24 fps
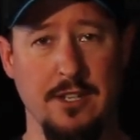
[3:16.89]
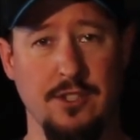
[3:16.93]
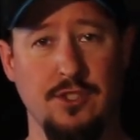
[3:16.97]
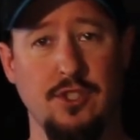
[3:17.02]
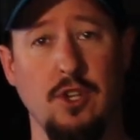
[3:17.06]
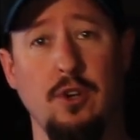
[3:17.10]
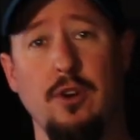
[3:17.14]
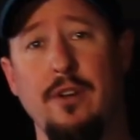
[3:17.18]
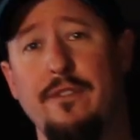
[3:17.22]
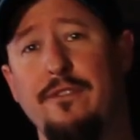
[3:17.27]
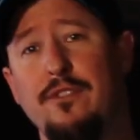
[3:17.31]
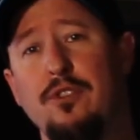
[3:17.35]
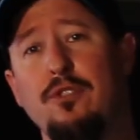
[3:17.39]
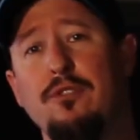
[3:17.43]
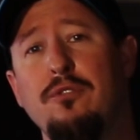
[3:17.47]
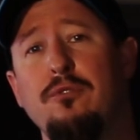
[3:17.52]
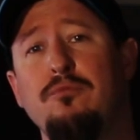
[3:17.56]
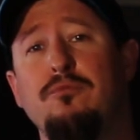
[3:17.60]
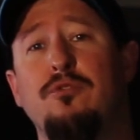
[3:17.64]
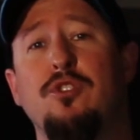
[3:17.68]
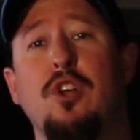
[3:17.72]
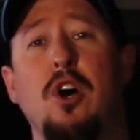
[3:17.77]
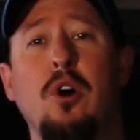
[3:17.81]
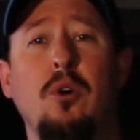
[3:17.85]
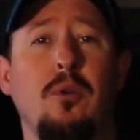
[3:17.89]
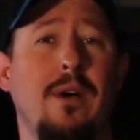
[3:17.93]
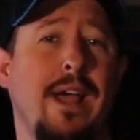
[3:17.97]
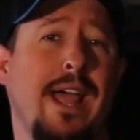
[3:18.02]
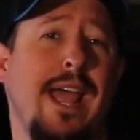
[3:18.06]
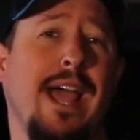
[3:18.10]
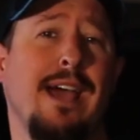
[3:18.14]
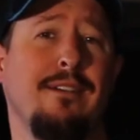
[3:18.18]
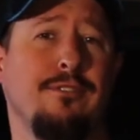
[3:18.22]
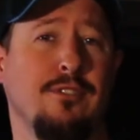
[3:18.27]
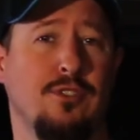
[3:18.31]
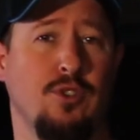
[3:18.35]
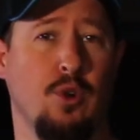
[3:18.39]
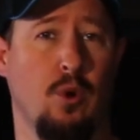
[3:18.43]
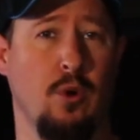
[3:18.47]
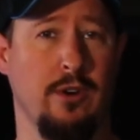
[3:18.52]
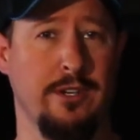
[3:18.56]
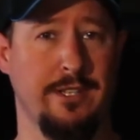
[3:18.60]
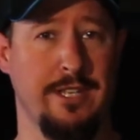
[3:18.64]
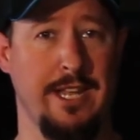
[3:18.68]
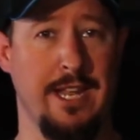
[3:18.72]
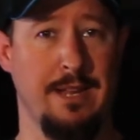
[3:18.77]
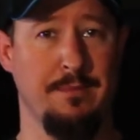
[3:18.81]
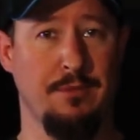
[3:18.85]
So if you don't have a
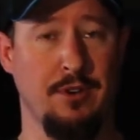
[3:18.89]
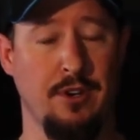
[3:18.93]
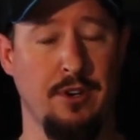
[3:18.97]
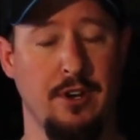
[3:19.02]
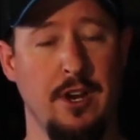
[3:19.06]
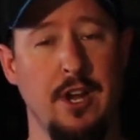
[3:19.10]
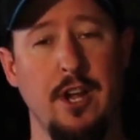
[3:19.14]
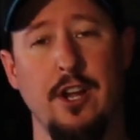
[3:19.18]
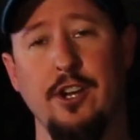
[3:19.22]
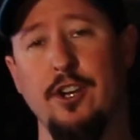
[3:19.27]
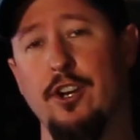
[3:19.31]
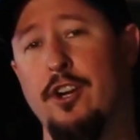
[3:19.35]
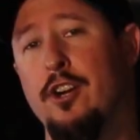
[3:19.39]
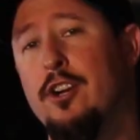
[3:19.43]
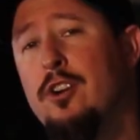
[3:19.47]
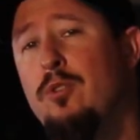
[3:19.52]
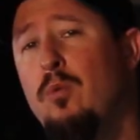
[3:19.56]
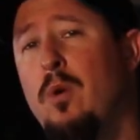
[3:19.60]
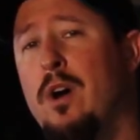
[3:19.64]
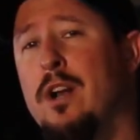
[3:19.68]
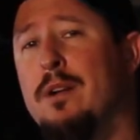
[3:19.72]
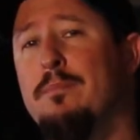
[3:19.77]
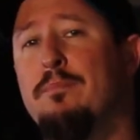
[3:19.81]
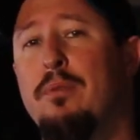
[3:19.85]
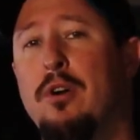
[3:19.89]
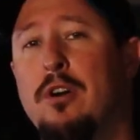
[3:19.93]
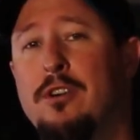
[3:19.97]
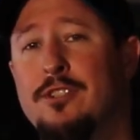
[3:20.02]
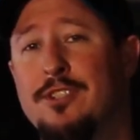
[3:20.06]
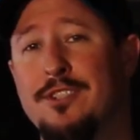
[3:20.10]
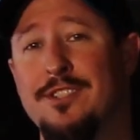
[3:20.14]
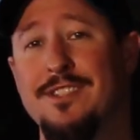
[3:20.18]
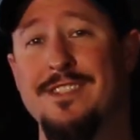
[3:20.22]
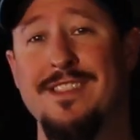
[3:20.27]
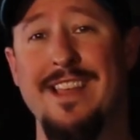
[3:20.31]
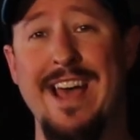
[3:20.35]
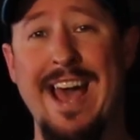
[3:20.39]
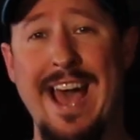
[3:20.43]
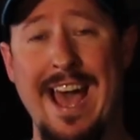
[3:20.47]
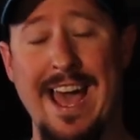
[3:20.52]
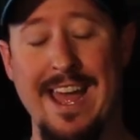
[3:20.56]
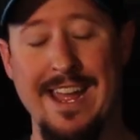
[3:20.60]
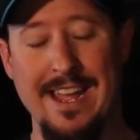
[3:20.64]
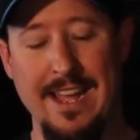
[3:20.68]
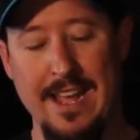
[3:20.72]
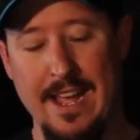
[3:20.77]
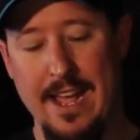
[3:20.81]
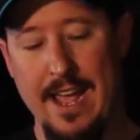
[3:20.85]
Torque Tamer, you're going to want to purchase
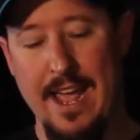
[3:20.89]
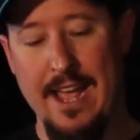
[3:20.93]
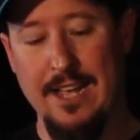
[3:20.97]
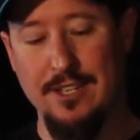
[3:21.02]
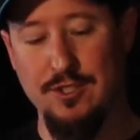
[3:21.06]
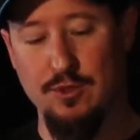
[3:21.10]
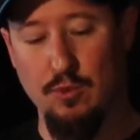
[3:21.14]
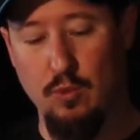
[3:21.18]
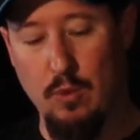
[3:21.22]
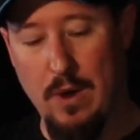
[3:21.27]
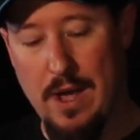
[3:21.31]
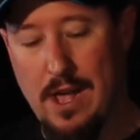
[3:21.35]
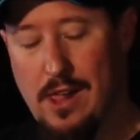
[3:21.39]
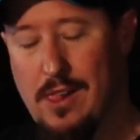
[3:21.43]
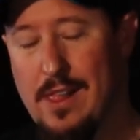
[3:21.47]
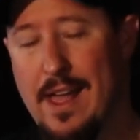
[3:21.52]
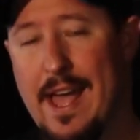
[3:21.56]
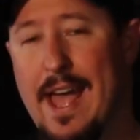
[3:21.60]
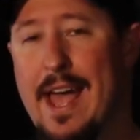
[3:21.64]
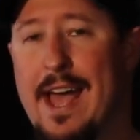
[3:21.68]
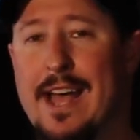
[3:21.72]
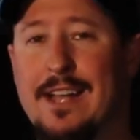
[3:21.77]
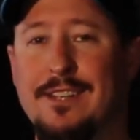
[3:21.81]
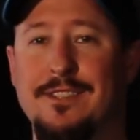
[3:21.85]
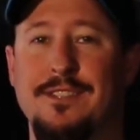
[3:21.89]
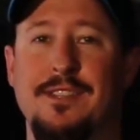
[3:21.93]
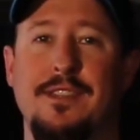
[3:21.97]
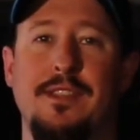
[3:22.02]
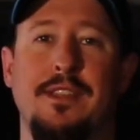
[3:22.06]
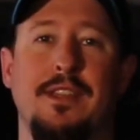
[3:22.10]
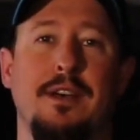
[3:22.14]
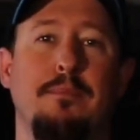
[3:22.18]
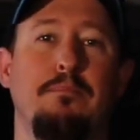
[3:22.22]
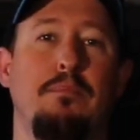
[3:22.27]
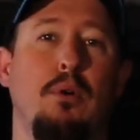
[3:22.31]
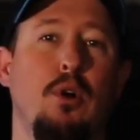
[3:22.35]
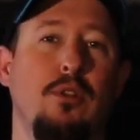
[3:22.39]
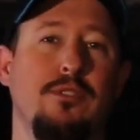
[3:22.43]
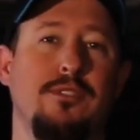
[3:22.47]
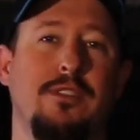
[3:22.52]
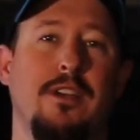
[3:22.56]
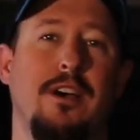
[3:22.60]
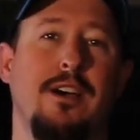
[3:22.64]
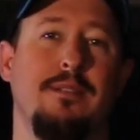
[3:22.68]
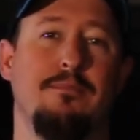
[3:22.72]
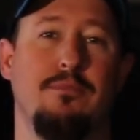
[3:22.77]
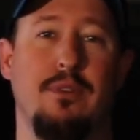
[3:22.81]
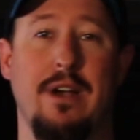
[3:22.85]
that as well as the
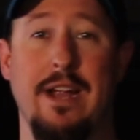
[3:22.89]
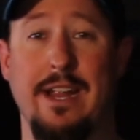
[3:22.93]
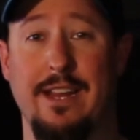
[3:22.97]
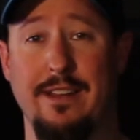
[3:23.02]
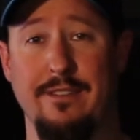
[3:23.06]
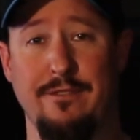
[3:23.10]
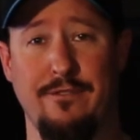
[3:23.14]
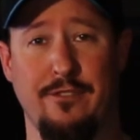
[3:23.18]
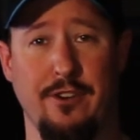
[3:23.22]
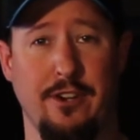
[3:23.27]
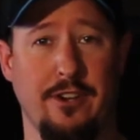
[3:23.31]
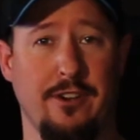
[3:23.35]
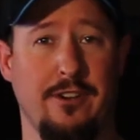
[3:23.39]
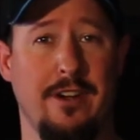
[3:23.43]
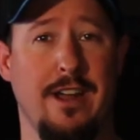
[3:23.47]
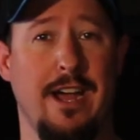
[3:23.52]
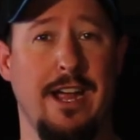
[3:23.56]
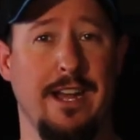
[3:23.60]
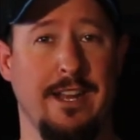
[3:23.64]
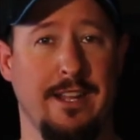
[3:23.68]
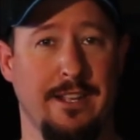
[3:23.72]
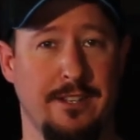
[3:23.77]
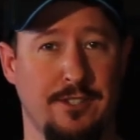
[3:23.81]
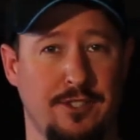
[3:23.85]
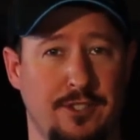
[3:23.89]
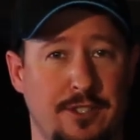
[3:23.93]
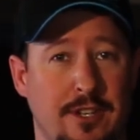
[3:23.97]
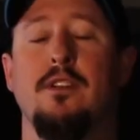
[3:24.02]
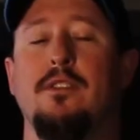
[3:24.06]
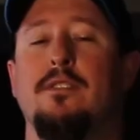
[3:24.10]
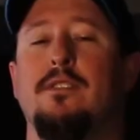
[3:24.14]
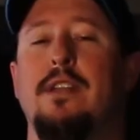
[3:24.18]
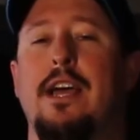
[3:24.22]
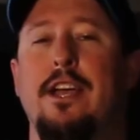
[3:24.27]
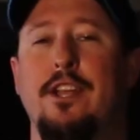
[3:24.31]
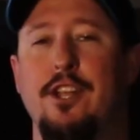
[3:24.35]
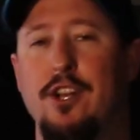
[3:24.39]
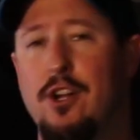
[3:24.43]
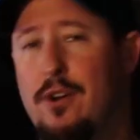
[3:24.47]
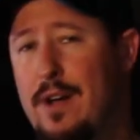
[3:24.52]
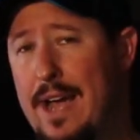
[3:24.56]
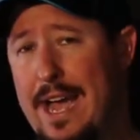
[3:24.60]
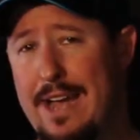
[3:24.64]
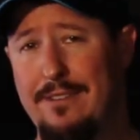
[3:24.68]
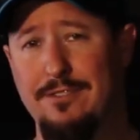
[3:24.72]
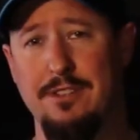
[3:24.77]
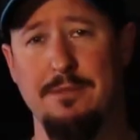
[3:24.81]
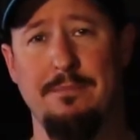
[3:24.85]
bolt-on bracket for your 9-inch. Now, you don't
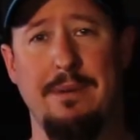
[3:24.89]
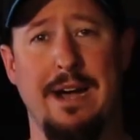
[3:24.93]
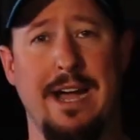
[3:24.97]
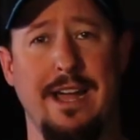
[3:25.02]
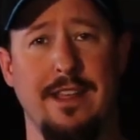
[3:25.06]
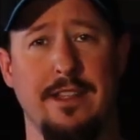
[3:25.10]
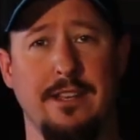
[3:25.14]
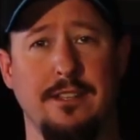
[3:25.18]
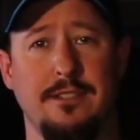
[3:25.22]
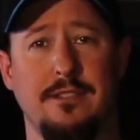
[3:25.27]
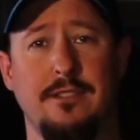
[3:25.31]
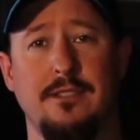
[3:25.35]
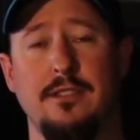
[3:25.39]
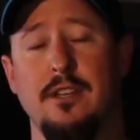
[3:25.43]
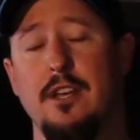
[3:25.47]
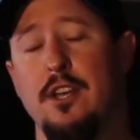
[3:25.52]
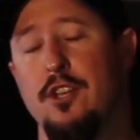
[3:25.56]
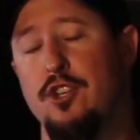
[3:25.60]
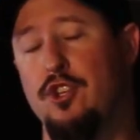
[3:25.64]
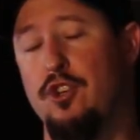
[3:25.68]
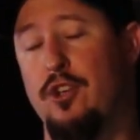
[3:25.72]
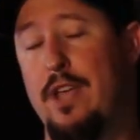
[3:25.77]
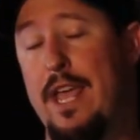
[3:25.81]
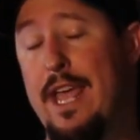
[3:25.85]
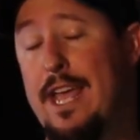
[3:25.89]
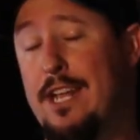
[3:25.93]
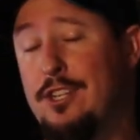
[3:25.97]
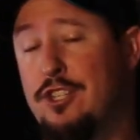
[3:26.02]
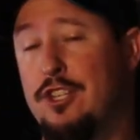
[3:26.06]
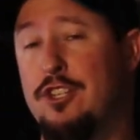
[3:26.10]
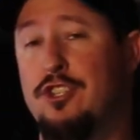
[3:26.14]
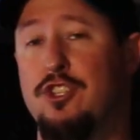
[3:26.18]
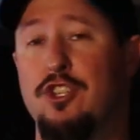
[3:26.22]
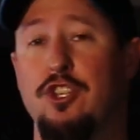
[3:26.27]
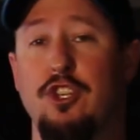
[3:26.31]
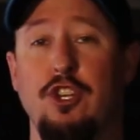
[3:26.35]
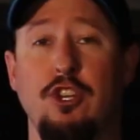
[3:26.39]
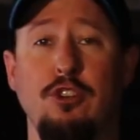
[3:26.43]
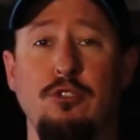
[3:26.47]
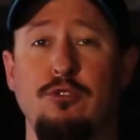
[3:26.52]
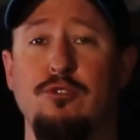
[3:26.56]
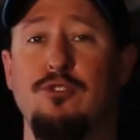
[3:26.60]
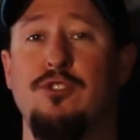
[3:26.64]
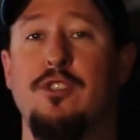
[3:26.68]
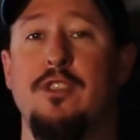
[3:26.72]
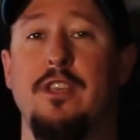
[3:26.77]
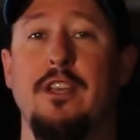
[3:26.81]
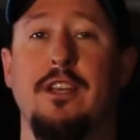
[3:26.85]
have to buy this. You can just
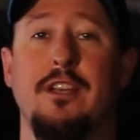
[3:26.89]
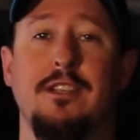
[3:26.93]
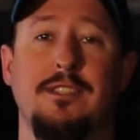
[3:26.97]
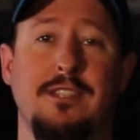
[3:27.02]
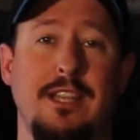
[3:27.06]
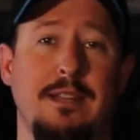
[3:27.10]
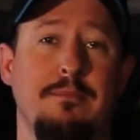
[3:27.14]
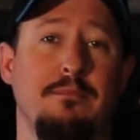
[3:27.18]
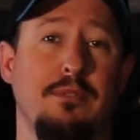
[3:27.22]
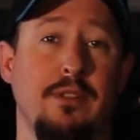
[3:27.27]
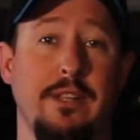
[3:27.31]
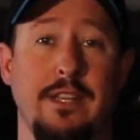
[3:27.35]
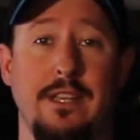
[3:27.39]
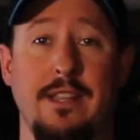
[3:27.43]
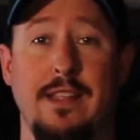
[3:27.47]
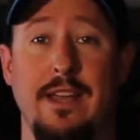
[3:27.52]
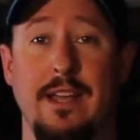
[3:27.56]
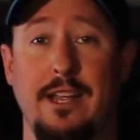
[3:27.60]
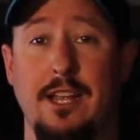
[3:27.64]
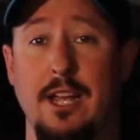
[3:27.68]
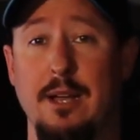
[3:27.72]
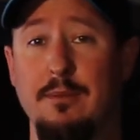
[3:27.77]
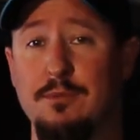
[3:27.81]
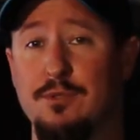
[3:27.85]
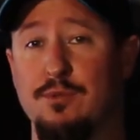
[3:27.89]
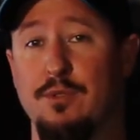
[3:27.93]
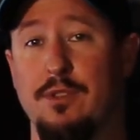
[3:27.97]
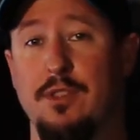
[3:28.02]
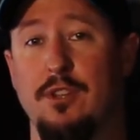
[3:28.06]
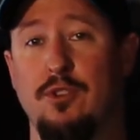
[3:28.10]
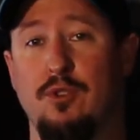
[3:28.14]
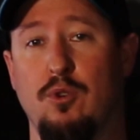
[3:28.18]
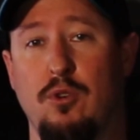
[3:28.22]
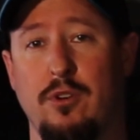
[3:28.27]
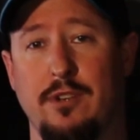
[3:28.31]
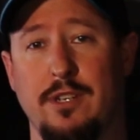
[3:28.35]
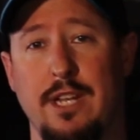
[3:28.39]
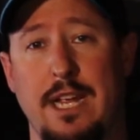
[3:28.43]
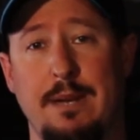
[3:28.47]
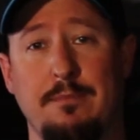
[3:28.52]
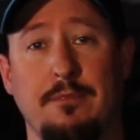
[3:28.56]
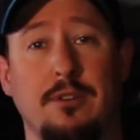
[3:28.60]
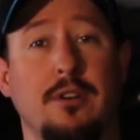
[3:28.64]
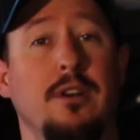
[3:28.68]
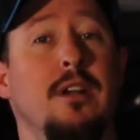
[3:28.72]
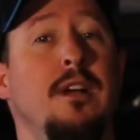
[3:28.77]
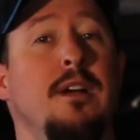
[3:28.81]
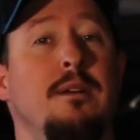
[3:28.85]
use the assembly that comes with the Torque
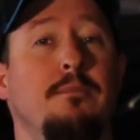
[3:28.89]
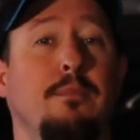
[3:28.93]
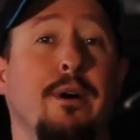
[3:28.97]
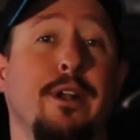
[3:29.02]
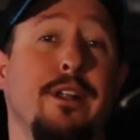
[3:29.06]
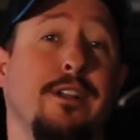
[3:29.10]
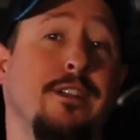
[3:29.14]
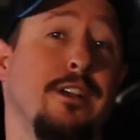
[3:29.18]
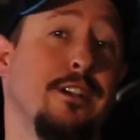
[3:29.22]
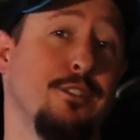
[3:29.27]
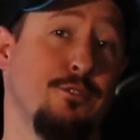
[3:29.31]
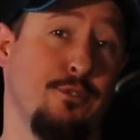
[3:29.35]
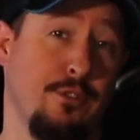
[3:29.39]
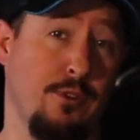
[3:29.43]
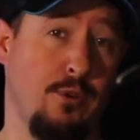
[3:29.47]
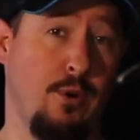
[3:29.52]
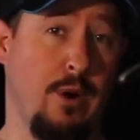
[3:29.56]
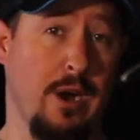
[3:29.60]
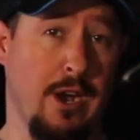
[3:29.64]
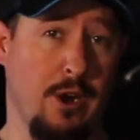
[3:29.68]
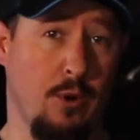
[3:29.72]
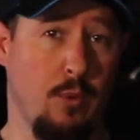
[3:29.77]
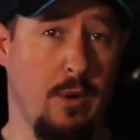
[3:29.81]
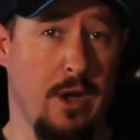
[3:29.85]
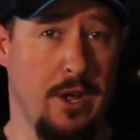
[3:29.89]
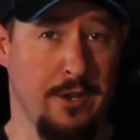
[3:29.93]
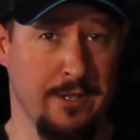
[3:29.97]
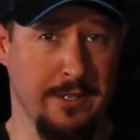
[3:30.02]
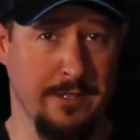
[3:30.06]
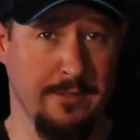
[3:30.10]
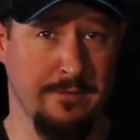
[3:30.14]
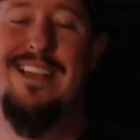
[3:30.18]
Tamer, but it does require welding.